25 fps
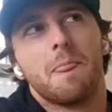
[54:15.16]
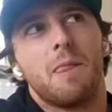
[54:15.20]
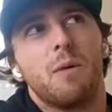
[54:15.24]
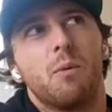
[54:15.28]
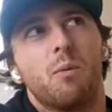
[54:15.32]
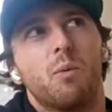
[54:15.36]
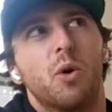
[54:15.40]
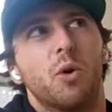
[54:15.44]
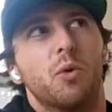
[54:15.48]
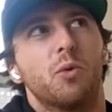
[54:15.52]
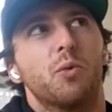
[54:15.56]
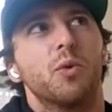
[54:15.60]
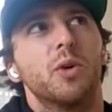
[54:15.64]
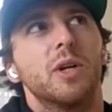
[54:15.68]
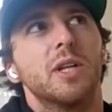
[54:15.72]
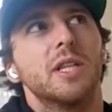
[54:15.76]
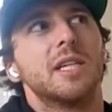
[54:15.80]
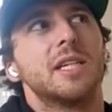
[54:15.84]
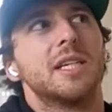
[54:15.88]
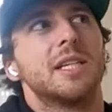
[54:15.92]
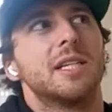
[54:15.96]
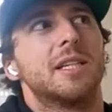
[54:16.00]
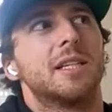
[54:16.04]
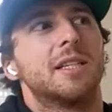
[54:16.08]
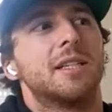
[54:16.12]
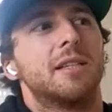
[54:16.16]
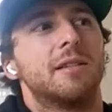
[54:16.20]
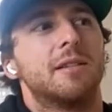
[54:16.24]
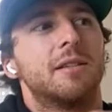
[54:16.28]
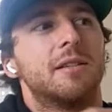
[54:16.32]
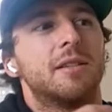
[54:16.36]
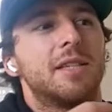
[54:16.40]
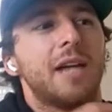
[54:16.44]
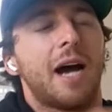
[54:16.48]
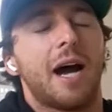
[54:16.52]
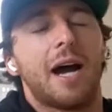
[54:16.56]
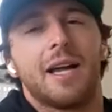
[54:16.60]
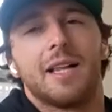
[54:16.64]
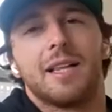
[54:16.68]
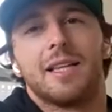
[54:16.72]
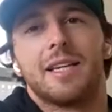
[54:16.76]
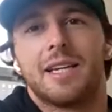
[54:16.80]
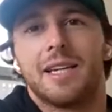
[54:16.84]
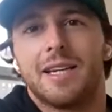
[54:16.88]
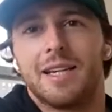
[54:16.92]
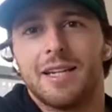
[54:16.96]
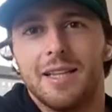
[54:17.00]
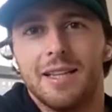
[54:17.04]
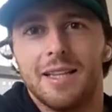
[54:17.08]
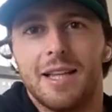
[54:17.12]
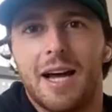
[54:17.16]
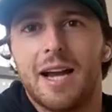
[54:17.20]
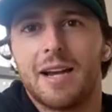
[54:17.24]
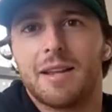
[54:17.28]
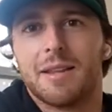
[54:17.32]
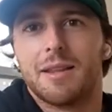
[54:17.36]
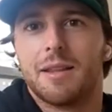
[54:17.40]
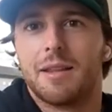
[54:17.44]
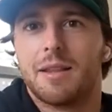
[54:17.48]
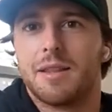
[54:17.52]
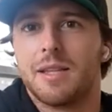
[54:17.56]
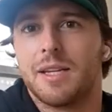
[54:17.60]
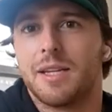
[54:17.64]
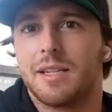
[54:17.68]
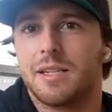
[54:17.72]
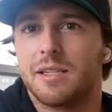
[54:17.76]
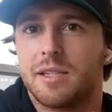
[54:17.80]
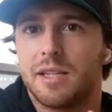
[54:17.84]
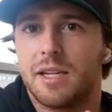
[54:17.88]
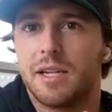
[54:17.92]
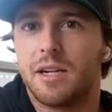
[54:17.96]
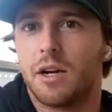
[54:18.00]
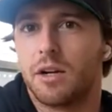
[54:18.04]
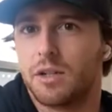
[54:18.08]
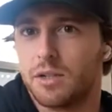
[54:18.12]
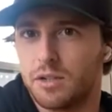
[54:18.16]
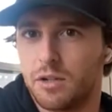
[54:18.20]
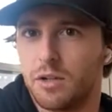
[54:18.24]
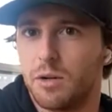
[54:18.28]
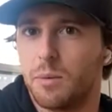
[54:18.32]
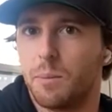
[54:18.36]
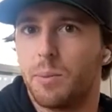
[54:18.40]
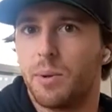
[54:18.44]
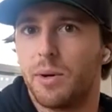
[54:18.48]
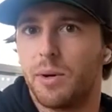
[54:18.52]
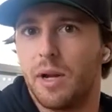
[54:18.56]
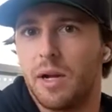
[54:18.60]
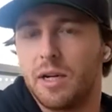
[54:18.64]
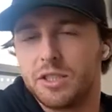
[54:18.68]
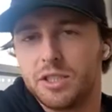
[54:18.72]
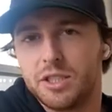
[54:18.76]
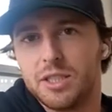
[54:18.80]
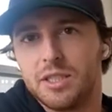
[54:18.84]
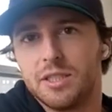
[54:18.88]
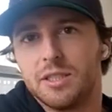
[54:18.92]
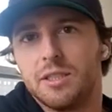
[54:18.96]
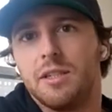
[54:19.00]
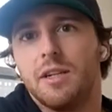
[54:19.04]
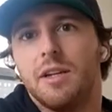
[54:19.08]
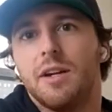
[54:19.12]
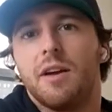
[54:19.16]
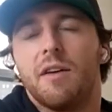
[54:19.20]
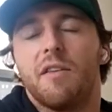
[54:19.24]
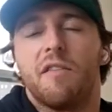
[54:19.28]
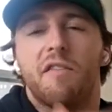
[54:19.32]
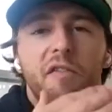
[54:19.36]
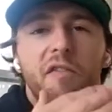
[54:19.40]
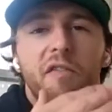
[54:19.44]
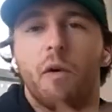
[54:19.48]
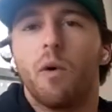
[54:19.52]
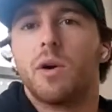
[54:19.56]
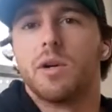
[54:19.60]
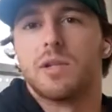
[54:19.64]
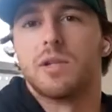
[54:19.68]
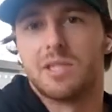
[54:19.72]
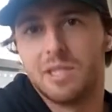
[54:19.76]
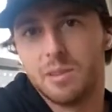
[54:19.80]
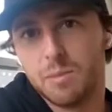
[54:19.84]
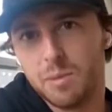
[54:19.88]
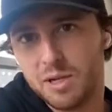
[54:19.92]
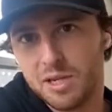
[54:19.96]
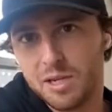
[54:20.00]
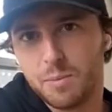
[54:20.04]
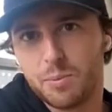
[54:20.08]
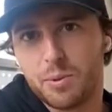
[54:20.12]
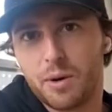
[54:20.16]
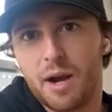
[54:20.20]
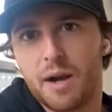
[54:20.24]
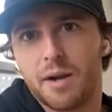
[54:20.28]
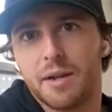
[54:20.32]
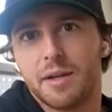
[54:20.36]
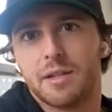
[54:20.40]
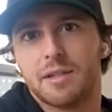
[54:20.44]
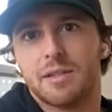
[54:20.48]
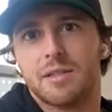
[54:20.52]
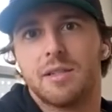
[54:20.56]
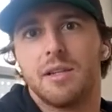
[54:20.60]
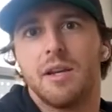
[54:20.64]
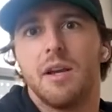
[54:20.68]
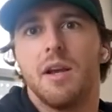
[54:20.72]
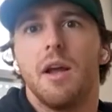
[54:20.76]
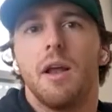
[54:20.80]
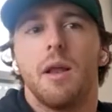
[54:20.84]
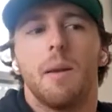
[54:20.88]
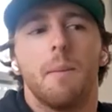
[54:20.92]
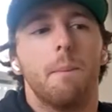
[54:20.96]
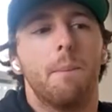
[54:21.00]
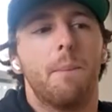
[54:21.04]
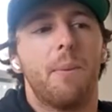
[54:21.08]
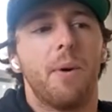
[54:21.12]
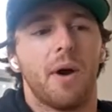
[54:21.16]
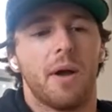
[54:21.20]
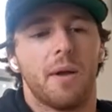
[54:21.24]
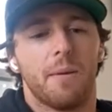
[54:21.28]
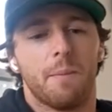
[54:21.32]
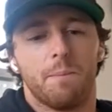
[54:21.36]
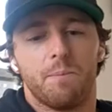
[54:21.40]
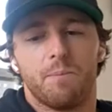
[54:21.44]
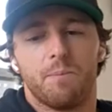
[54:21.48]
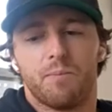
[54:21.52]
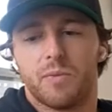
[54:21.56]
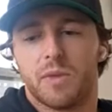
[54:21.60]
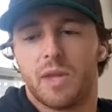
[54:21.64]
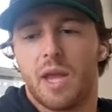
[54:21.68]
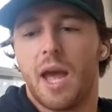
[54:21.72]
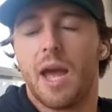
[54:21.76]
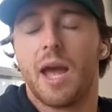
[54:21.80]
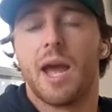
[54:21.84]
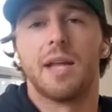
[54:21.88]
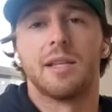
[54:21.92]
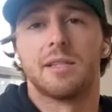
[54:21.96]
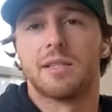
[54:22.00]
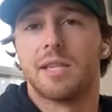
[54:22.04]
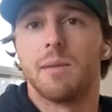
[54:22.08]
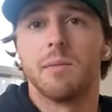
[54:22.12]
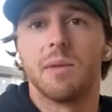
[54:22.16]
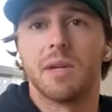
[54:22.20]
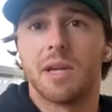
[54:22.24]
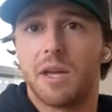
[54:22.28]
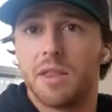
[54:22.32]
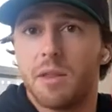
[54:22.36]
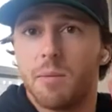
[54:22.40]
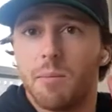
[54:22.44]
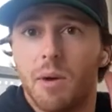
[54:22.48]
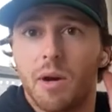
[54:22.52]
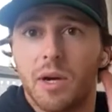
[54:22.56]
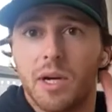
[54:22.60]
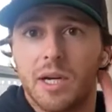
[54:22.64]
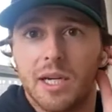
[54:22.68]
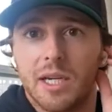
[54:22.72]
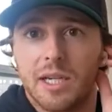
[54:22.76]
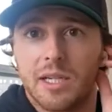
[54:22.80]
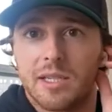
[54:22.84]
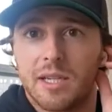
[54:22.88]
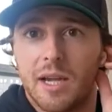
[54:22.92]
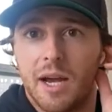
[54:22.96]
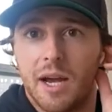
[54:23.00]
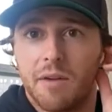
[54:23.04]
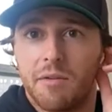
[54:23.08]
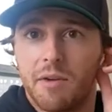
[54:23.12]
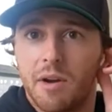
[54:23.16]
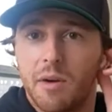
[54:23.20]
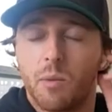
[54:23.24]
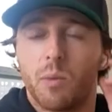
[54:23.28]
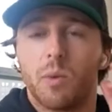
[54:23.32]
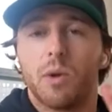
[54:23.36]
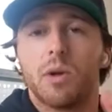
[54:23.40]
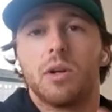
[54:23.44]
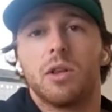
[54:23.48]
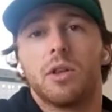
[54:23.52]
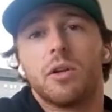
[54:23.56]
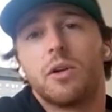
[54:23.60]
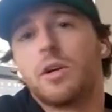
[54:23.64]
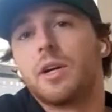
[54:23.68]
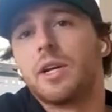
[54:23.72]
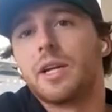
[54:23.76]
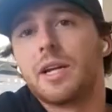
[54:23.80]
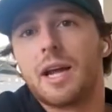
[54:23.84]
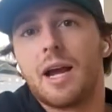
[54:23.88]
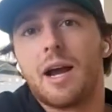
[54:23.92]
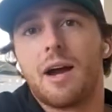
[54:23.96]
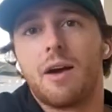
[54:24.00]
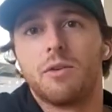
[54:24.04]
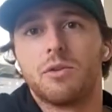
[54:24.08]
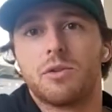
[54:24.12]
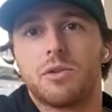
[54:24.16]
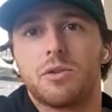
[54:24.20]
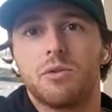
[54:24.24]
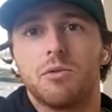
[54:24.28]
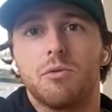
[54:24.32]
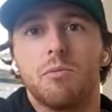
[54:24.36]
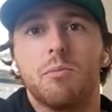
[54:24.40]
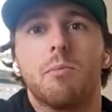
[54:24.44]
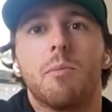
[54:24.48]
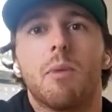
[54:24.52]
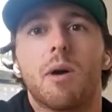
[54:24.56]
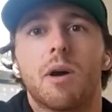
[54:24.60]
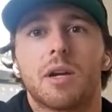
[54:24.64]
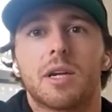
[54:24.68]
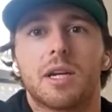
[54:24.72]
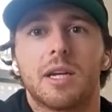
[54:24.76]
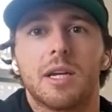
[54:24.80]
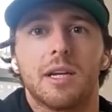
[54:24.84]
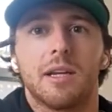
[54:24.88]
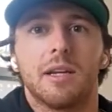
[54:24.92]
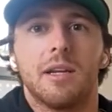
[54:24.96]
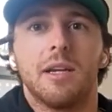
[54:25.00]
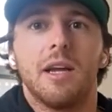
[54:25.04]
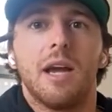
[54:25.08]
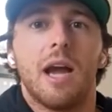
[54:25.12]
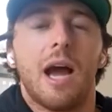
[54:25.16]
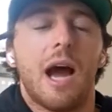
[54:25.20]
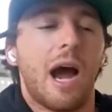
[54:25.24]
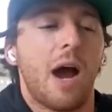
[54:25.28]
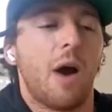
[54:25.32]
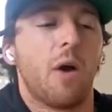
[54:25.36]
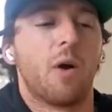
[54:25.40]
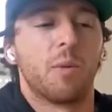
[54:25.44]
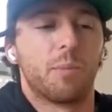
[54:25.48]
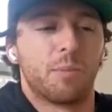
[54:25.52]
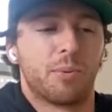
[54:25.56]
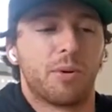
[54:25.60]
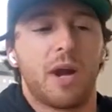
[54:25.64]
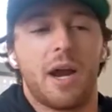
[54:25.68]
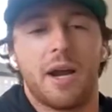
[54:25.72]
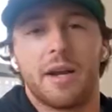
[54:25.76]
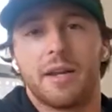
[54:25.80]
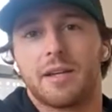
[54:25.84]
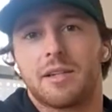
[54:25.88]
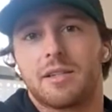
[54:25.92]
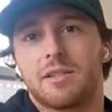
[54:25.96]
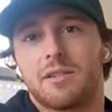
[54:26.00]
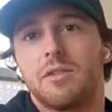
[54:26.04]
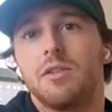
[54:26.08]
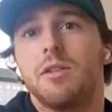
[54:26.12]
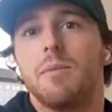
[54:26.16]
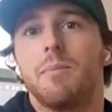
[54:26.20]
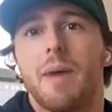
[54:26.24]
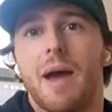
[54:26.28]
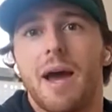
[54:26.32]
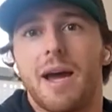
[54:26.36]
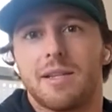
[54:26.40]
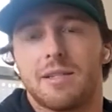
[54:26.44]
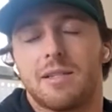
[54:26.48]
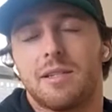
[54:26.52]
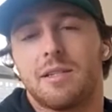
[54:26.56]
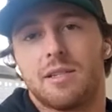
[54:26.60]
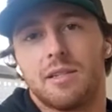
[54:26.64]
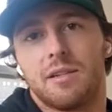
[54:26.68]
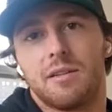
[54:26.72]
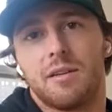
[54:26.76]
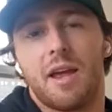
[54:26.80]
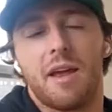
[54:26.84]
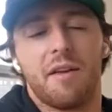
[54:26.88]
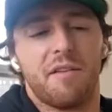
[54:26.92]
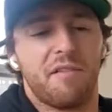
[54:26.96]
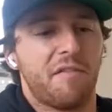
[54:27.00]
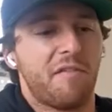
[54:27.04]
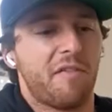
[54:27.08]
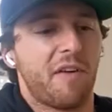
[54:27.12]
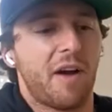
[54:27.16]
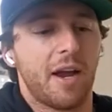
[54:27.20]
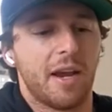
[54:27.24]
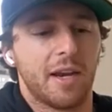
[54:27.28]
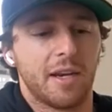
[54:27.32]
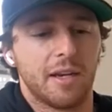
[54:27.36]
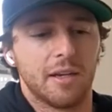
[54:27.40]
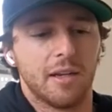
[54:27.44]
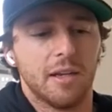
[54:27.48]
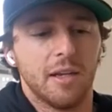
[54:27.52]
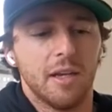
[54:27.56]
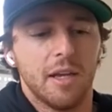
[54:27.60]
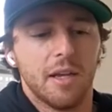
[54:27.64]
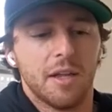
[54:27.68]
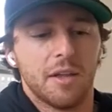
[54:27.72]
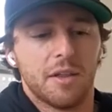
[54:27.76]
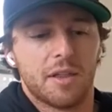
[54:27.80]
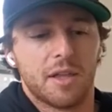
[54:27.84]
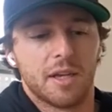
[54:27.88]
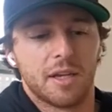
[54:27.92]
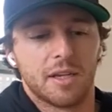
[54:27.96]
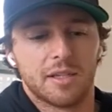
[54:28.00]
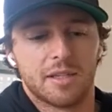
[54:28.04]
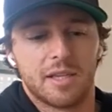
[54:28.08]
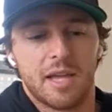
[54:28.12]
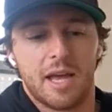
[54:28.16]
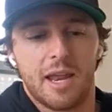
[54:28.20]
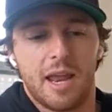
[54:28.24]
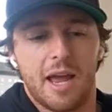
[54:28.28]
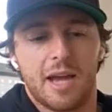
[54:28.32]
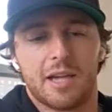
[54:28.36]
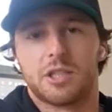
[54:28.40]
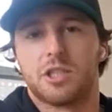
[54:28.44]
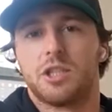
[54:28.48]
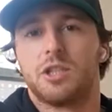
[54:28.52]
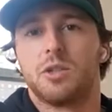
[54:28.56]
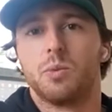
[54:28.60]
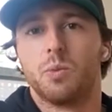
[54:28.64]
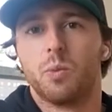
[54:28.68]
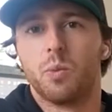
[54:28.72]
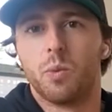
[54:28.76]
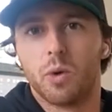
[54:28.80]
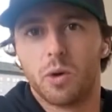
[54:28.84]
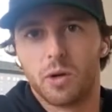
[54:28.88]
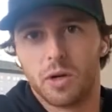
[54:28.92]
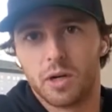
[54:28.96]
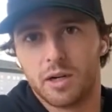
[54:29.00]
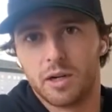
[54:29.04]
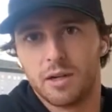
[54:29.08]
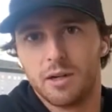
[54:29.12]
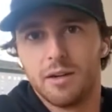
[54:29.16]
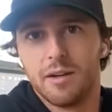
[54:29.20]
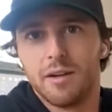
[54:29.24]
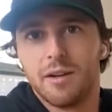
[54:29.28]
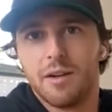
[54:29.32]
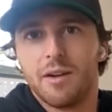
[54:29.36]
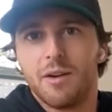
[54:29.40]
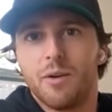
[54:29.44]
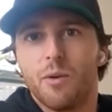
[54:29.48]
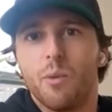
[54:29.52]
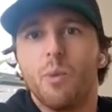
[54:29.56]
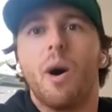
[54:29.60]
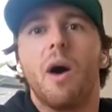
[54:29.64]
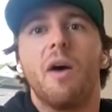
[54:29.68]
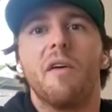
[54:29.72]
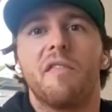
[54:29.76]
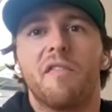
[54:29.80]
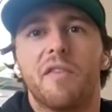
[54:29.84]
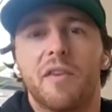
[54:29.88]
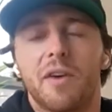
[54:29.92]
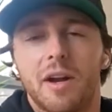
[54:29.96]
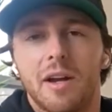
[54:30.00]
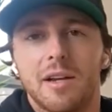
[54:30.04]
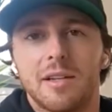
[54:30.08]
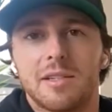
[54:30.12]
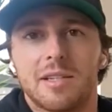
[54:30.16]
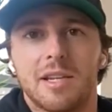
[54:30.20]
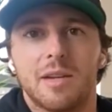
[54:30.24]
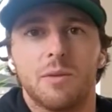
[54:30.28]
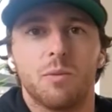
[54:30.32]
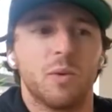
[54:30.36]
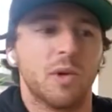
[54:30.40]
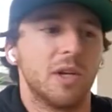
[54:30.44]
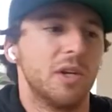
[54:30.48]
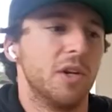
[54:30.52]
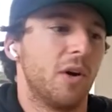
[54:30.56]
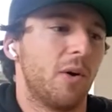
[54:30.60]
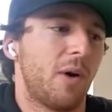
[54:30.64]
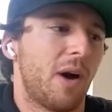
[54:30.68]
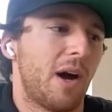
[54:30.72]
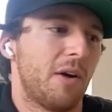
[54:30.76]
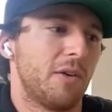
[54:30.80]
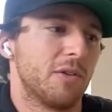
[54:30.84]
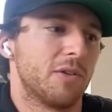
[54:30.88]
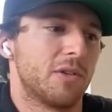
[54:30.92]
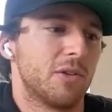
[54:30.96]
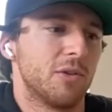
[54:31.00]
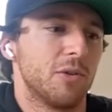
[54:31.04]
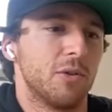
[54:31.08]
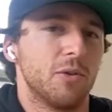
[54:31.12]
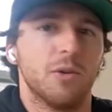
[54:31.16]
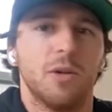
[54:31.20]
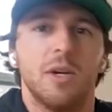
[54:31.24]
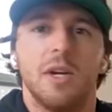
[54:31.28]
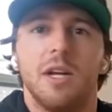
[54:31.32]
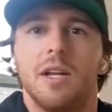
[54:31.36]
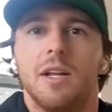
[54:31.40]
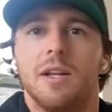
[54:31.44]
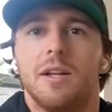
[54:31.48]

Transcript: we're really dialing in a lot of the things in our current production for CBD products, and same thing on the marketing side, right? We're learning how to market our products to the masses and find things that actually work well for us. And we know how to,